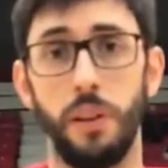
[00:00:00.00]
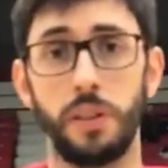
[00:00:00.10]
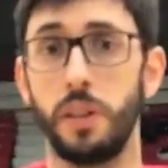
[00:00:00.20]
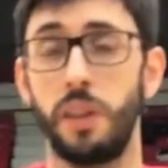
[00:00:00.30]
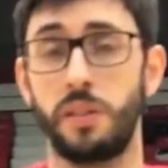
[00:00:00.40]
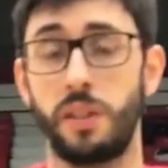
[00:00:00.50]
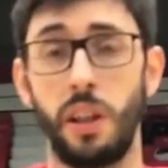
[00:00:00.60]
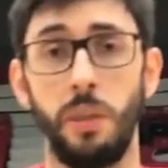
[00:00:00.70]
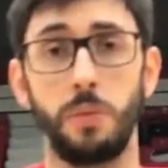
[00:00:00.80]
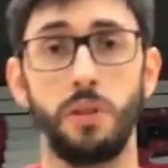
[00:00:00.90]
as
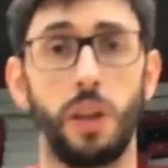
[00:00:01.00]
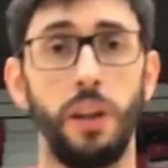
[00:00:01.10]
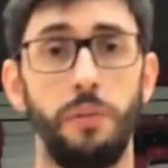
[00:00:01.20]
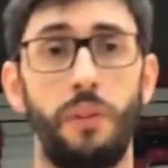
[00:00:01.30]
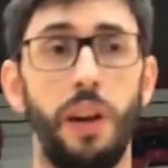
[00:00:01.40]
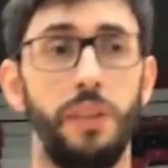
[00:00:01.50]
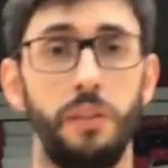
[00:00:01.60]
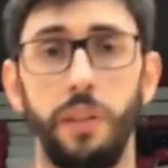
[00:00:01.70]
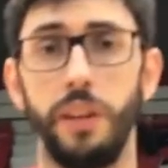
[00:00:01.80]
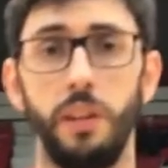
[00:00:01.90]
teams and try to find their
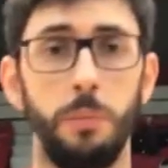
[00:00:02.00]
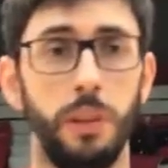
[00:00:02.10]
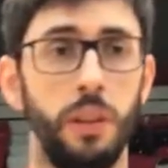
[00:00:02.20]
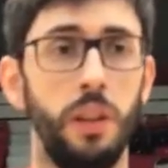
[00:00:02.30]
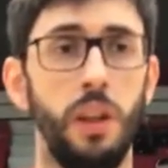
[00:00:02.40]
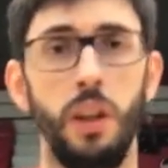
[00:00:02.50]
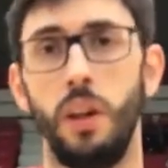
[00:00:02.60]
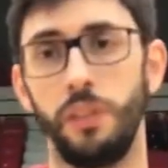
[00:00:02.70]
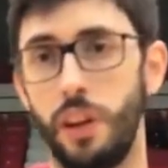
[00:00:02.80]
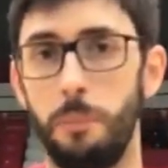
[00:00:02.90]
rhythm and
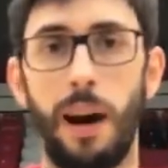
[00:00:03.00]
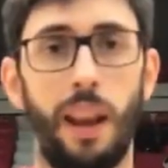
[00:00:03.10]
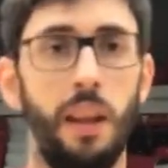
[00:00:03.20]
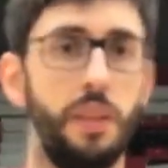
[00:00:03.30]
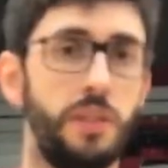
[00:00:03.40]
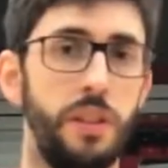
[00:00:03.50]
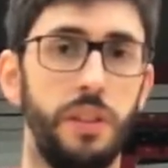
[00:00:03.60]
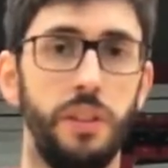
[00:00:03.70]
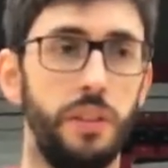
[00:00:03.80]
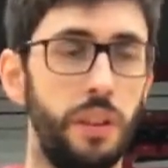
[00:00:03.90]
their balance
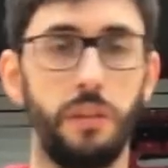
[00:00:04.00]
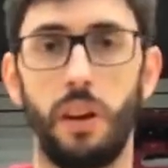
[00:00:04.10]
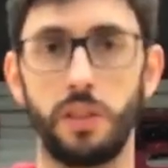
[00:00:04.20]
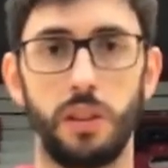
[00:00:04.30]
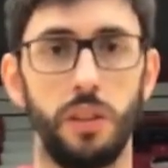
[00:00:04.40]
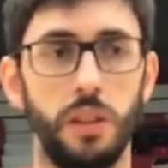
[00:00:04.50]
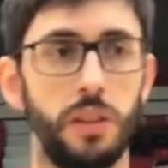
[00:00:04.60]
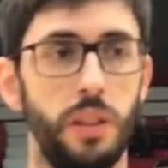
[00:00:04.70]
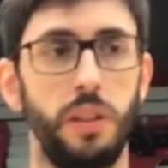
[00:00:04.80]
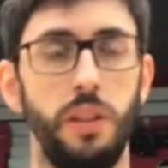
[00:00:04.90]
and their
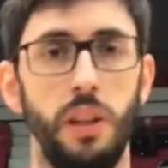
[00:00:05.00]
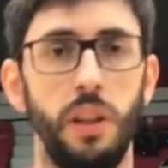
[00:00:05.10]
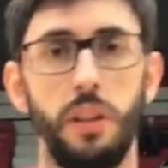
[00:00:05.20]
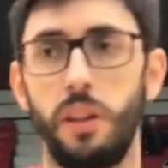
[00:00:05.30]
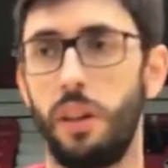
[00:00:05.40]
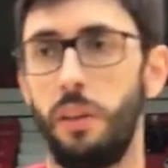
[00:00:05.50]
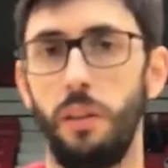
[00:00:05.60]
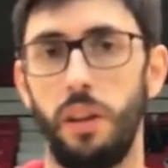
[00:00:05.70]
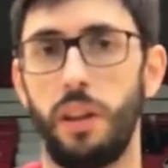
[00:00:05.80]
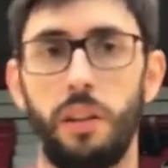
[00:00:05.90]
rosters, and, you know,
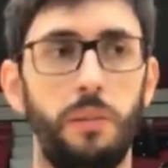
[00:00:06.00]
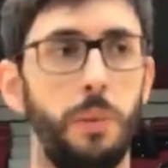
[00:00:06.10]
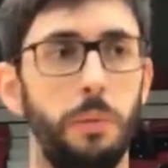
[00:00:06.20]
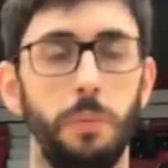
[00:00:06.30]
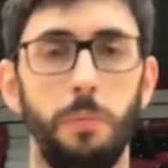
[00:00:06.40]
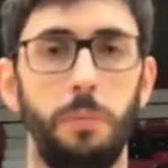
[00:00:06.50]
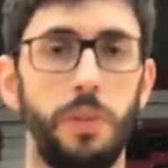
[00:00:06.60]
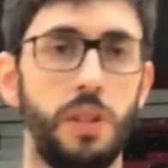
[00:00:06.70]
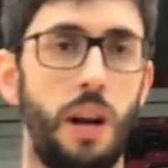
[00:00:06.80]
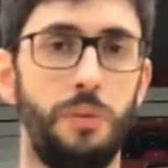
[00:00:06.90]
like,
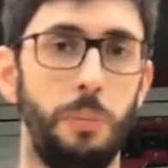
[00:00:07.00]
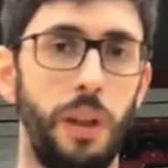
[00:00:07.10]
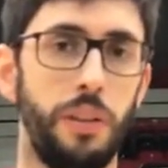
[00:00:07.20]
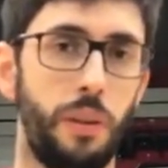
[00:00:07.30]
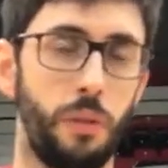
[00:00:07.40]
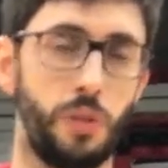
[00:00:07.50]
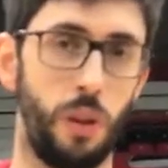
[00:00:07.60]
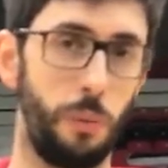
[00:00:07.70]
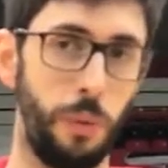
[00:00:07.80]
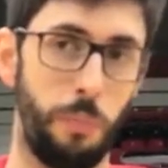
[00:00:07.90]
you just have to be under
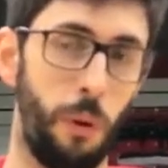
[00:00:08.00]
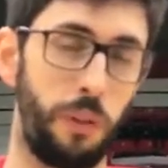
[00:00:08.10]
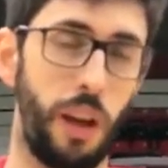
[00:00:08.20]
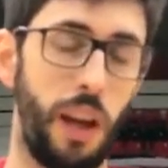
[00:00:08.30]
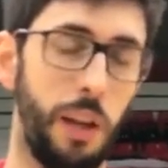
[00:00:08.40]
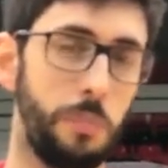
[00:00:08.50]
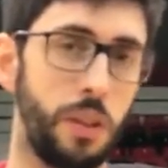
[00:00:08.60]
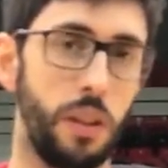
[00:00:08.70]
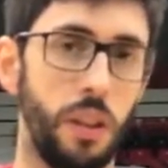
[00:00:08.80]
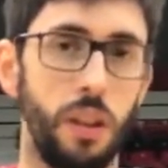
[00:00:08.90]
control with both games,
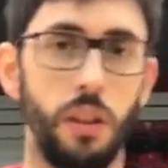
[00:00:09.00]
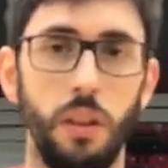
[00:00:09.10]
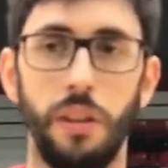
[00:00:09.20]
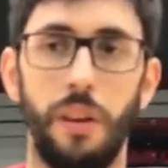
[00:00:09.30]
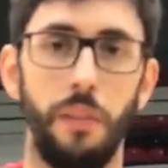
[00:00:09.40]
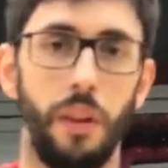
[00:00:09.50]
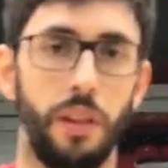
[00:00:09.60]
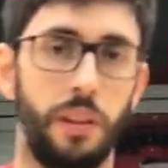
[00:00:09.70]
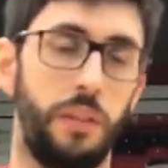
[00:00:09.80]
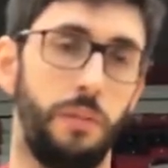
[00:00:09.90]
and, you know,
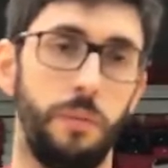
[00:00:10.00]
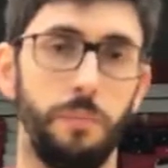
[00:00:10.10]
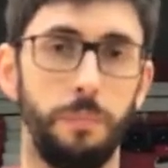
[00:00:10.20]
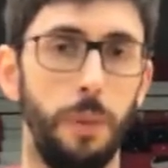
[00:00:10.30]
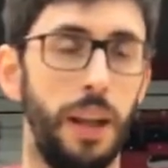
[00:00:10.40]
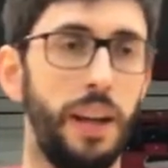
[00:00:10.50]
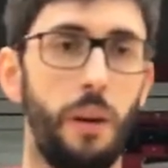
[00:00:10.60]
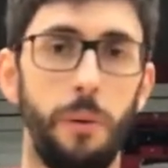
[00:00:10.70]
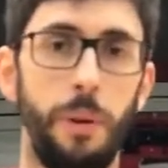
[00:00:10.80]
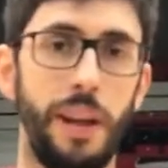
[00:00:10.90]
like, play
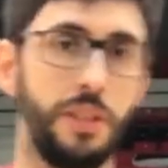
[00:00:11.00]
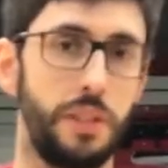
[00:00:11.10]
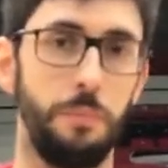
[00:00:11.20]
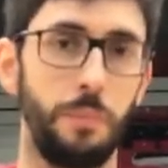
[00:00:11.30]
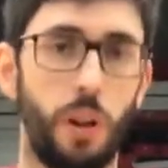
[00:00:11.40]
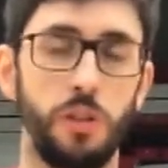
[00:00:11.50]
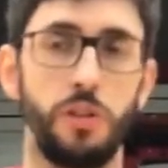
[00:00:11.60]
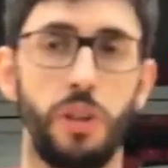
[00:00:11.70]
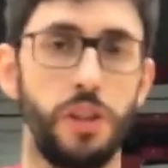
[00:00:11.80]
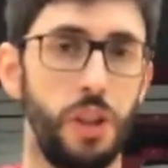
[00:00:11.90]
our best, and the
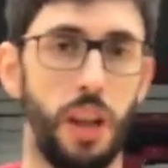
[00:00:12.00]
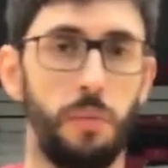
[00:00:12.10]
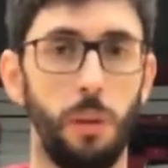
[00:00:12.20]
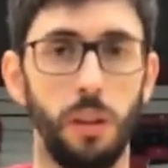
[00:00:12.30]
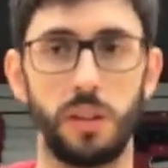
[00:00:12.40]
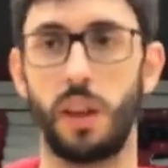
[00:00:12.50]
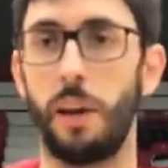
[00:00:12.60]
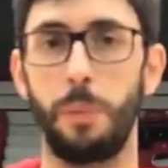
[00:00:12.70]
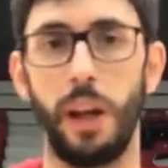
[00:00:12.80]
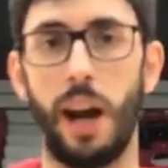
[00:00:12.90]
concentration level has got
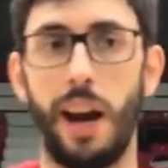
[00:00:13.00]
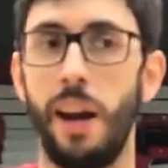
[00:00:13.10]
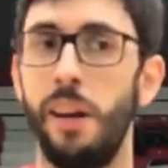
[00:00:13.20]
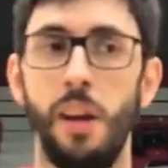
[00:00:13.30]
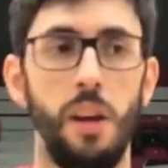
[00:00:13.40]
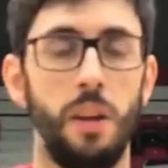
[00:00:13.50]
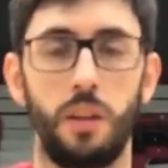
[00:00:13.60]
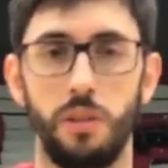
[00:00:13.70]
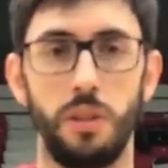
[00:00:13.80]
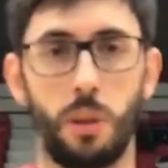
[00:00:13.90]
to be high
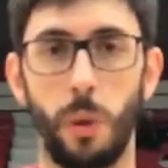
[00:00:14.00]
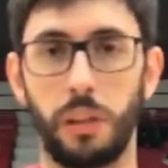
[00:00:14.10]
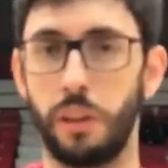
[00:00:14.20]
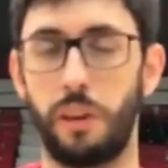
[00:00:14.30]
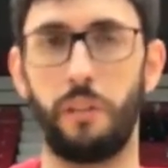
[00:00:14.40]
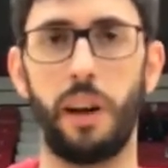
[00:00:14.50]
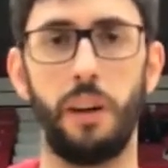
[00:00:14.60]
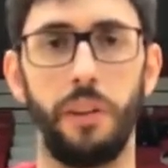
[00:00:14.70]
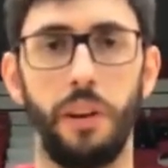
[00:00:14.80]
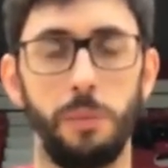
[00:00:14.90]
because it's a quick
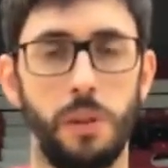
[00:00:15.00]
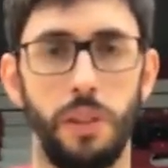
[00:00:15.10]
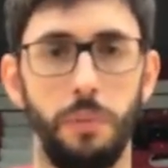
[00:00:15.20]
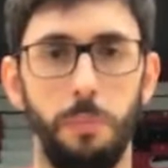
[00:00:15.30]
turnaround, and obviously